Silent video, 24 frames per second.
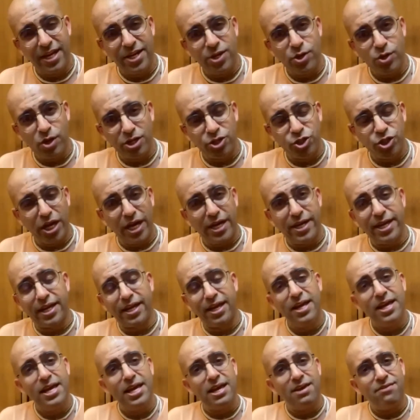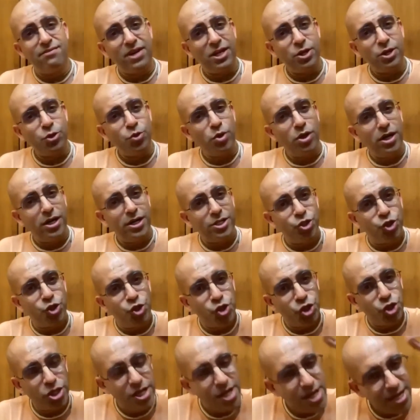in your chanting when you are
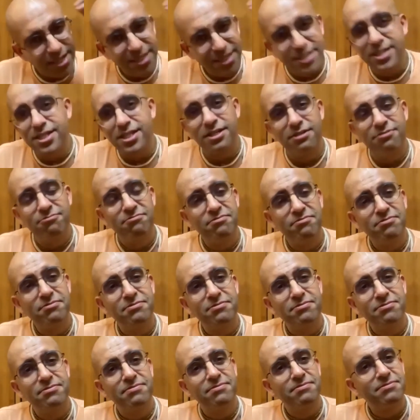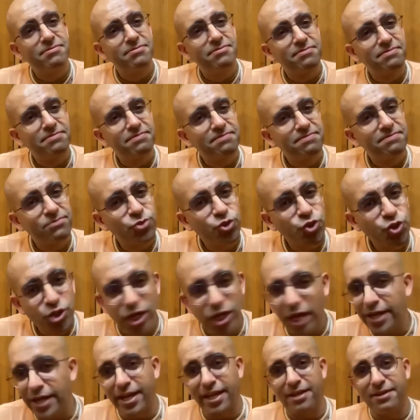just
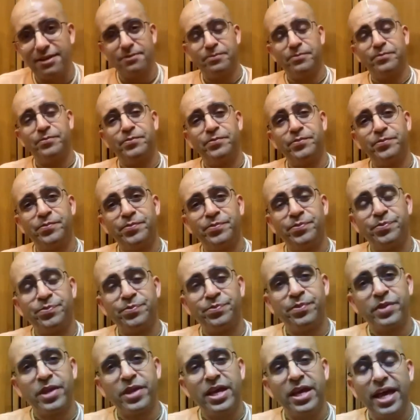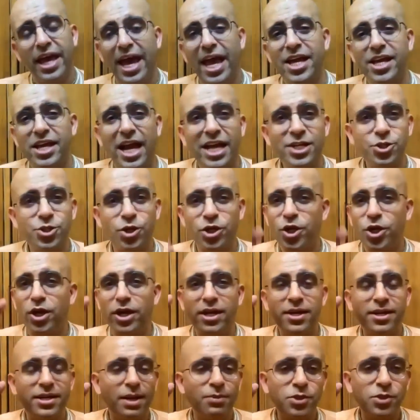chanting. And as you know,
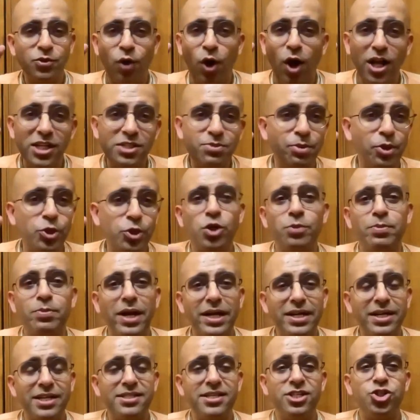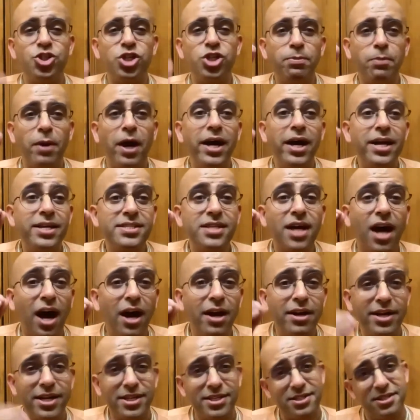in terms of all spiritual practices, japa is the
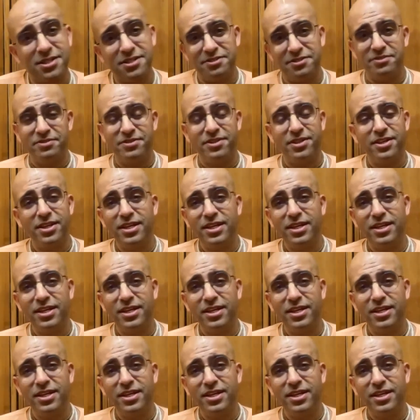hardest.